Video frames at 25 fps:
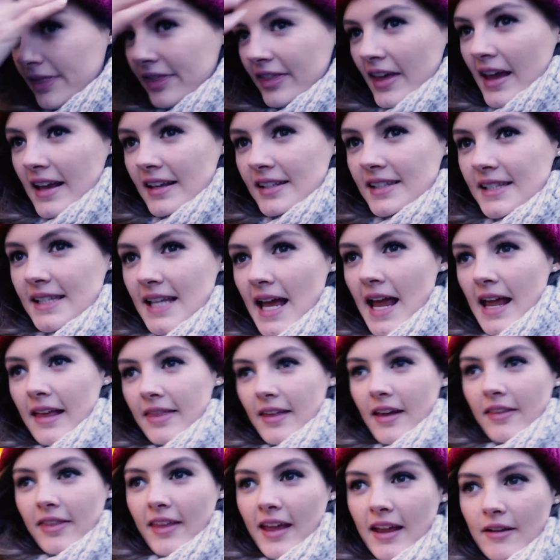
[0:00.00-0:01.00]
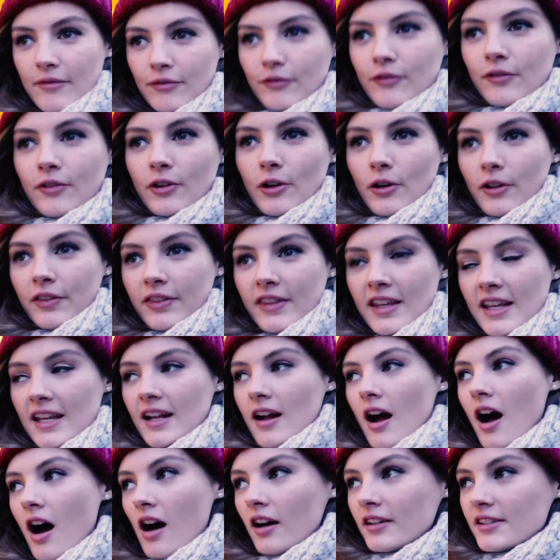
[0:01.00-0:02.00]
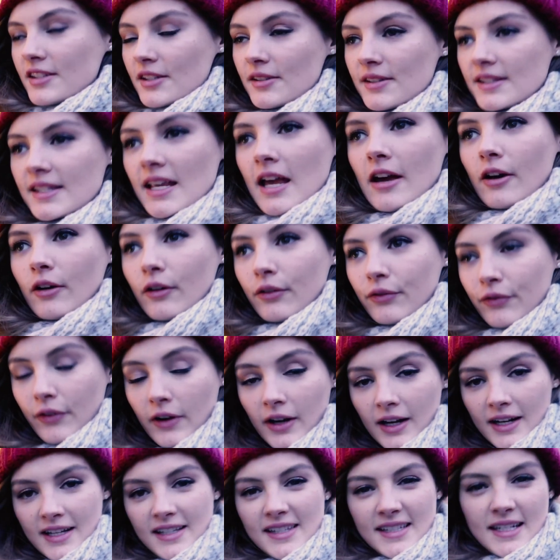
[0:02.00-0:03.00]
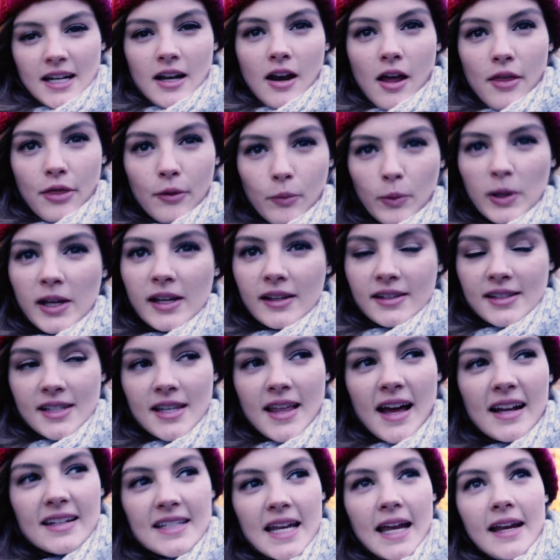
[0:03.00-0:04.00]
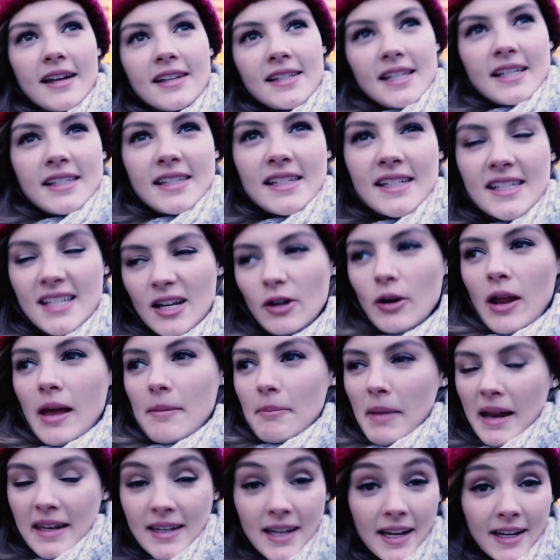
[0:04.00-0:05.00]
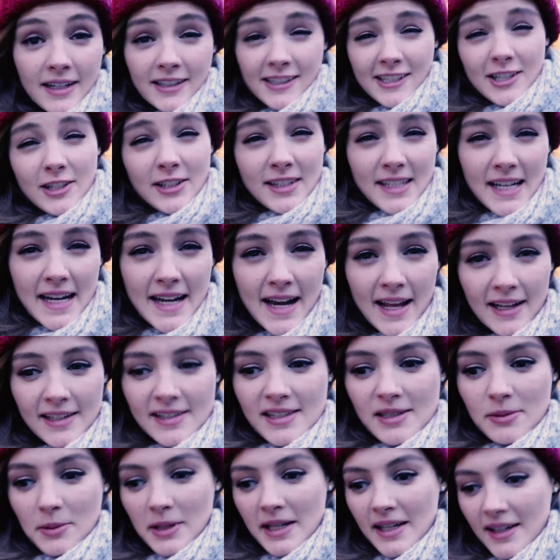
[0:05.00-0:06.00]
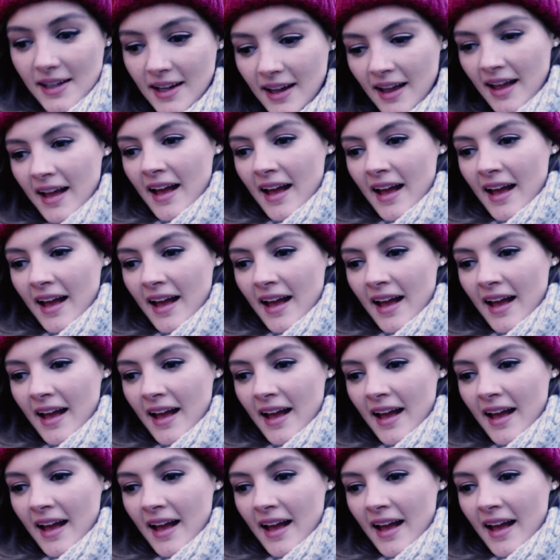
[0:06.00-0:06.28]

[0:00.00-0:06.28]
They say that they've got the cards on sale for at least another week, so that takes us until like Monday and Tuesday next week.